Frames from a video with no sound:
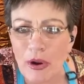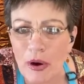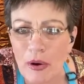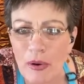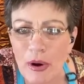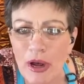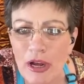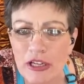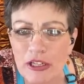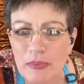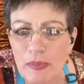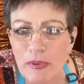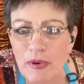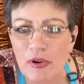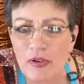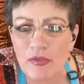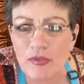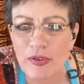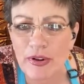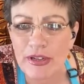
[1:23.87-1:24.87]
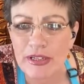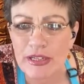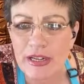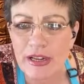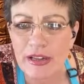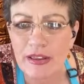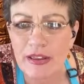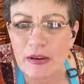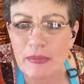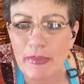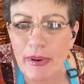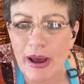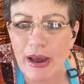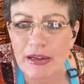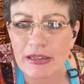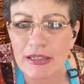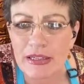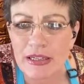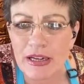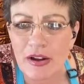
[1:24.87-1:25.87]
No hospital visit. The
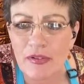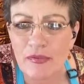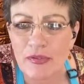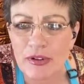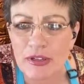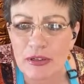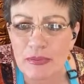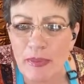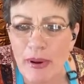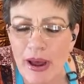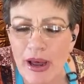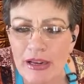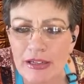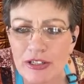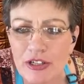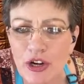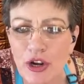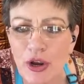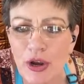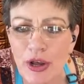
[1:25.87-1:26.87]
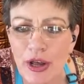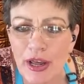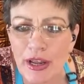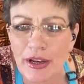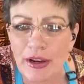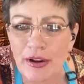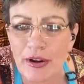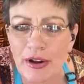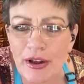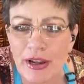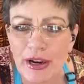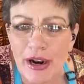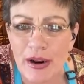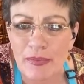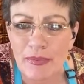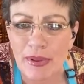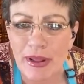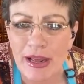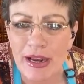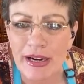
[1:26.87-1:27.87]
bad stuff is past. Good, good.
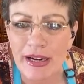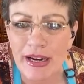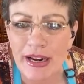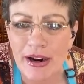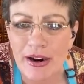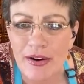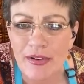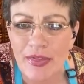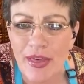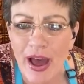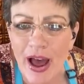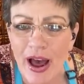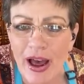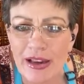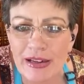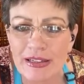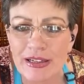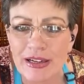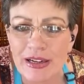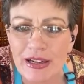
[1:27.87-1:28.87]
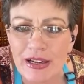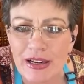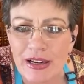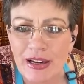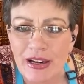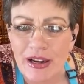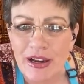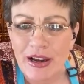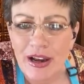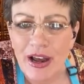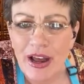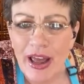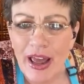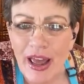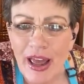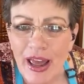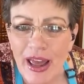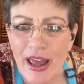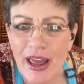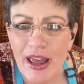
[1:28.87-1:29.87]
I'm glad to hear that.
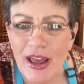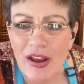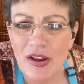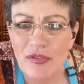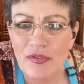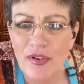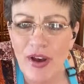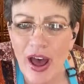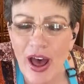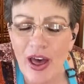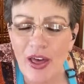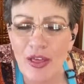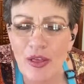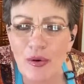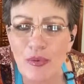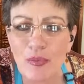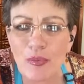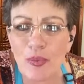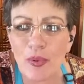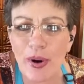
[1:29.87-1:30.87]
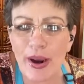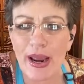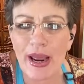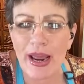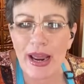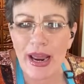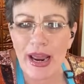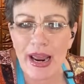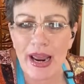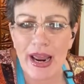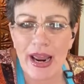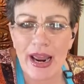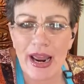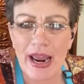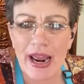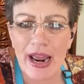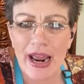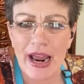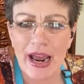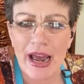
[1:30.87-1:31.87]
Hey,
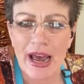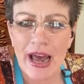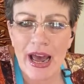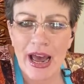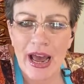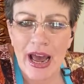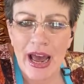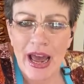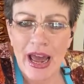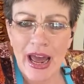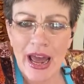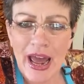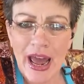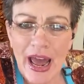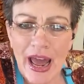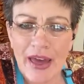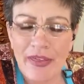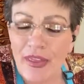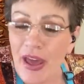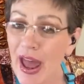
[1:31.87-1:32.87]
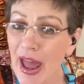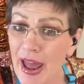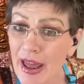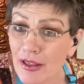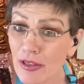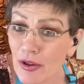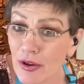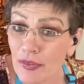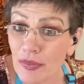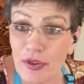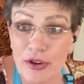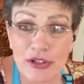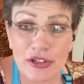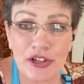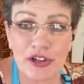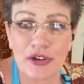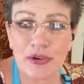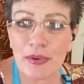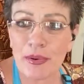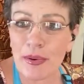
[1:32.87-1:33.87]
Valerie. And then, hey, look,
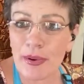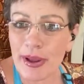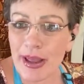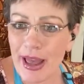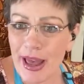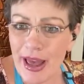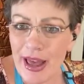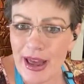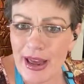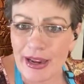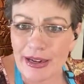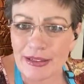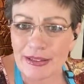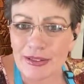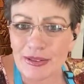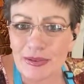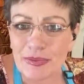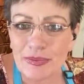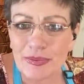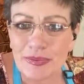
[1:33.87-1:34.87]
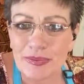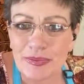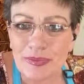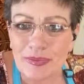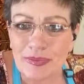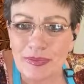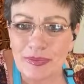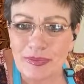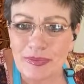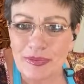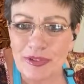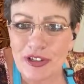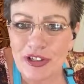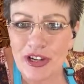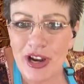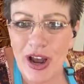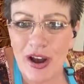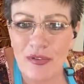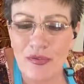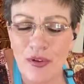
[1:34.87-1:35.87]
there's True again.
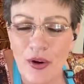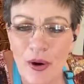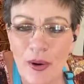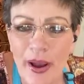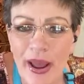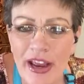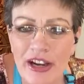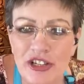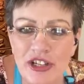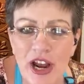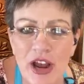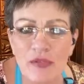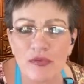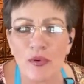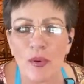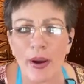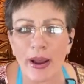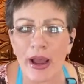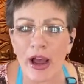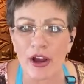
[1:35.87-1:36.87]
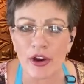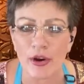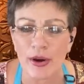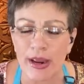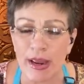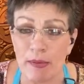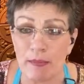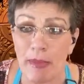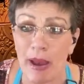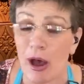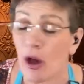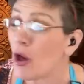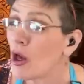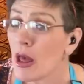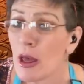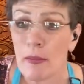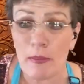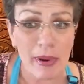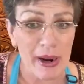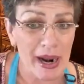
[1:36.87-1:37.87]
Jaffo. Hey, Jaffo, I got your email,
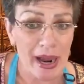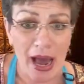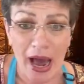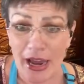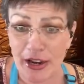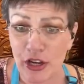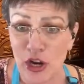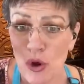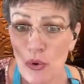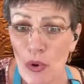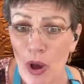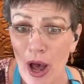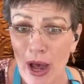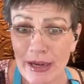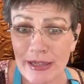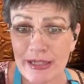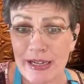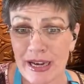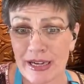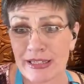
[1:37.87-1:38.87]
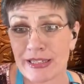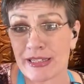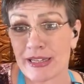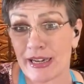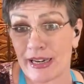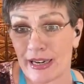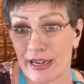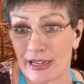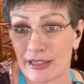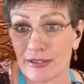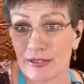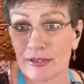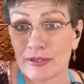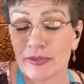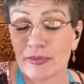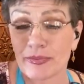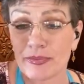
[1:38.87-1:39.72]
but I got no context in it.